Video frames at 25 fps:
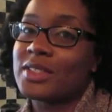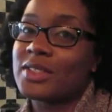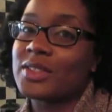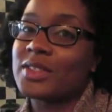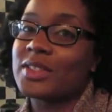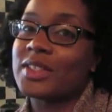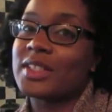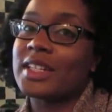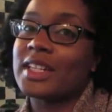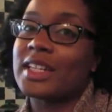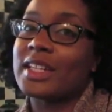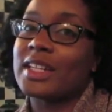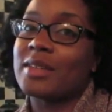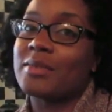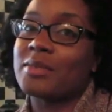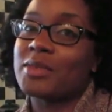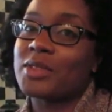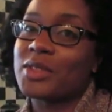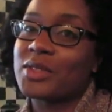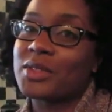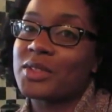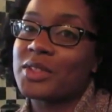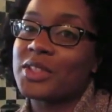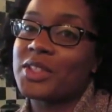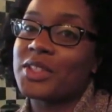story, and I'm
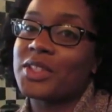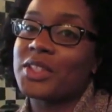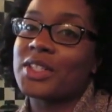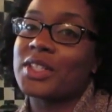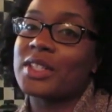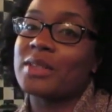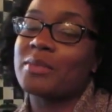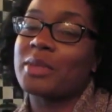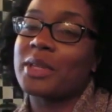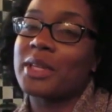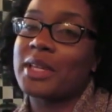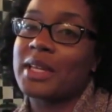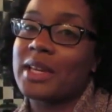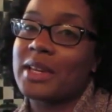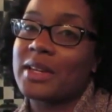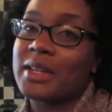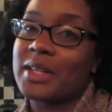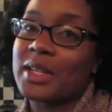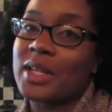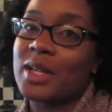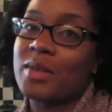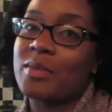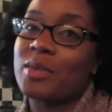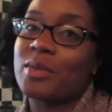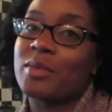sure you're going to pick out a
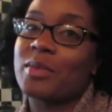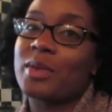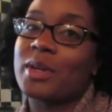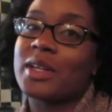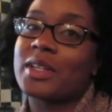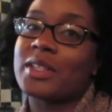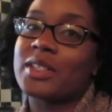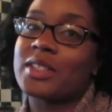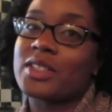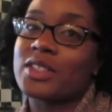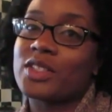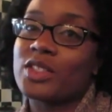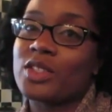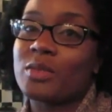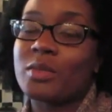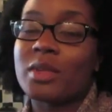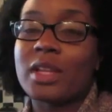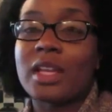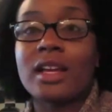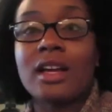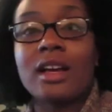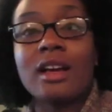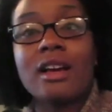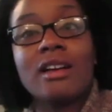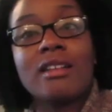couple parts that you'll be
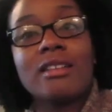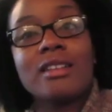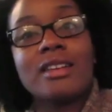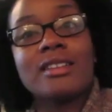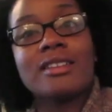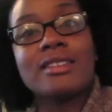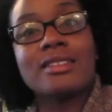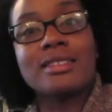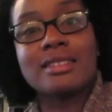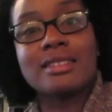like, oh,